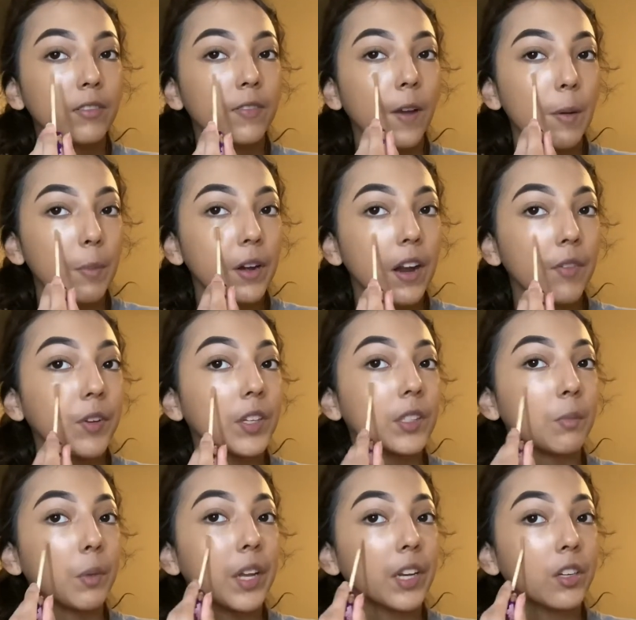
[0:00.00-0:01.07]
I've been having
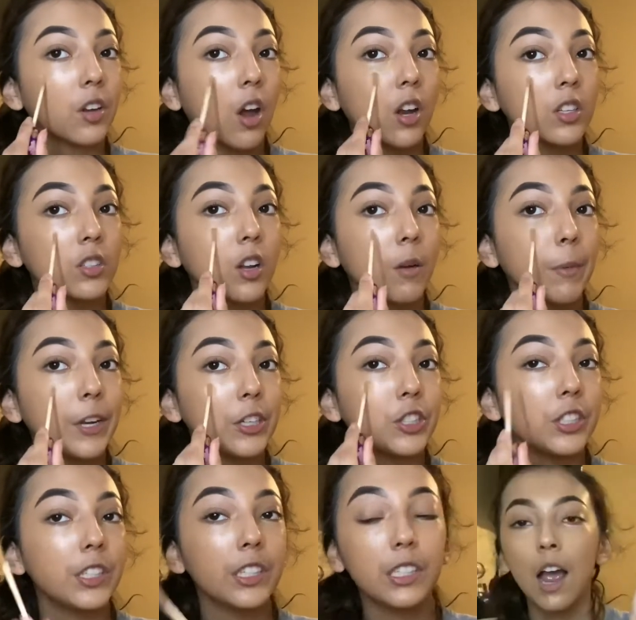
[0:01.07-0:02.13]
some like dots on my
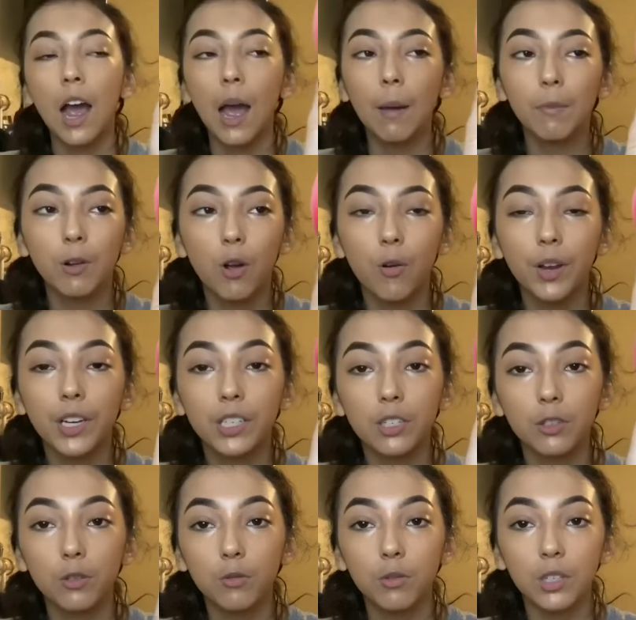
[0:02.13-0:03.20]
cheek. I'm going
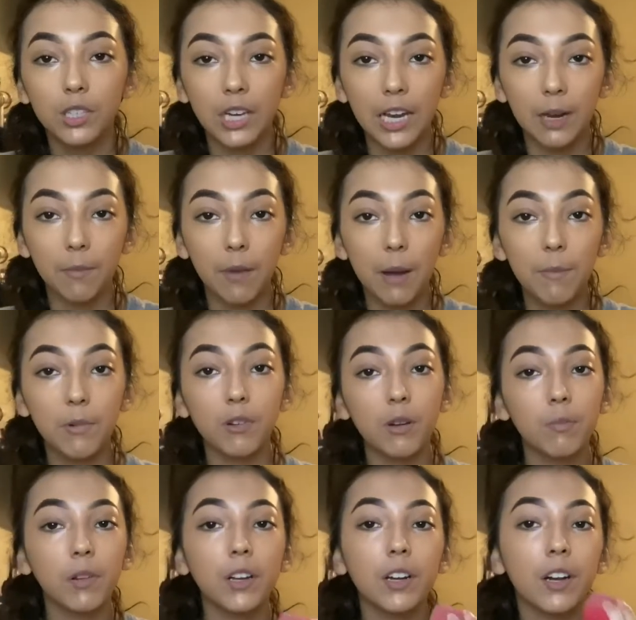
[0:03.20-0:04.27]
to take my beauty
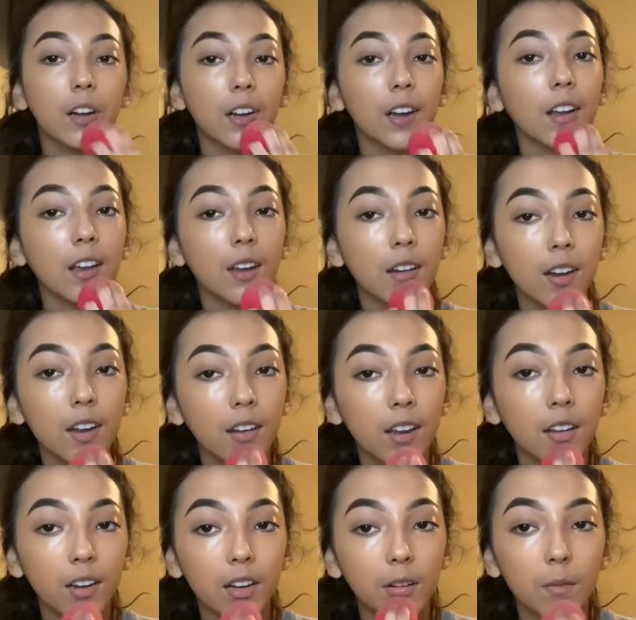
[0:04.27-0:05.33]
blender again
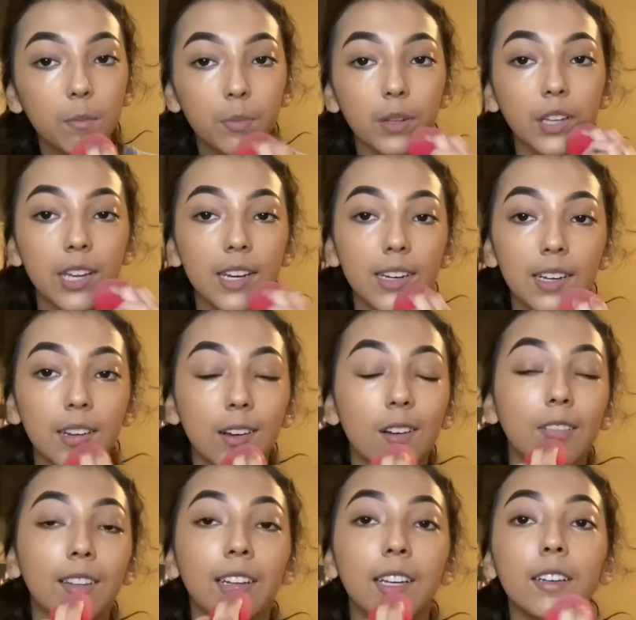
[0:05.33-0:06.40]
and blend it
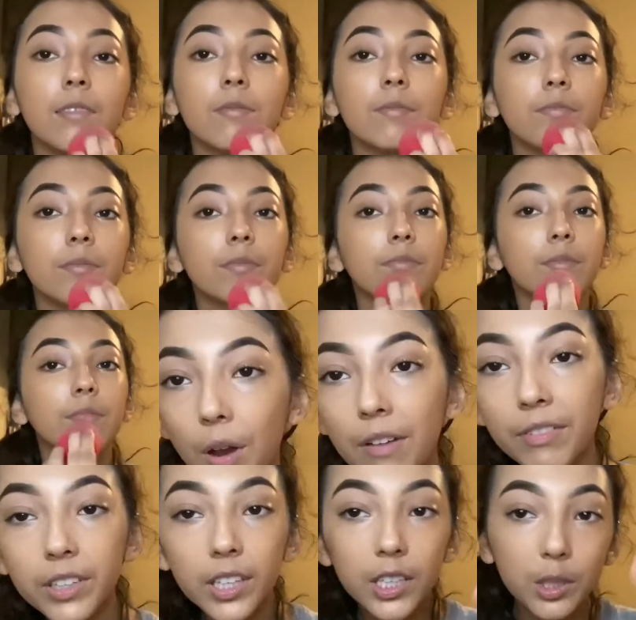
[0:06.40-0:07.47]
all in.
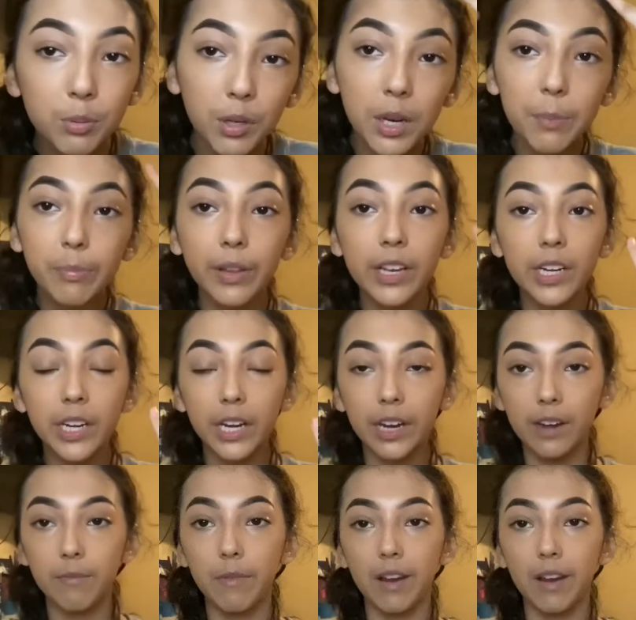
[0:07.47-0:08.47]
Everything's pretty blended in.